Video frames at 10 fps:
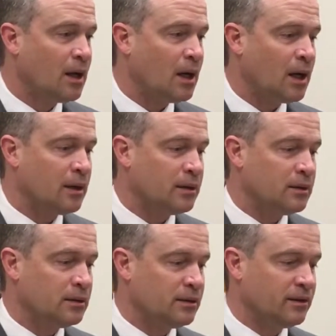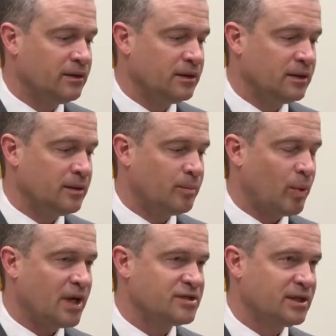Uh, the
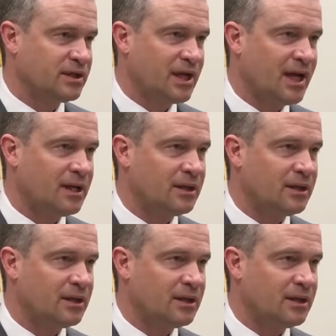project kind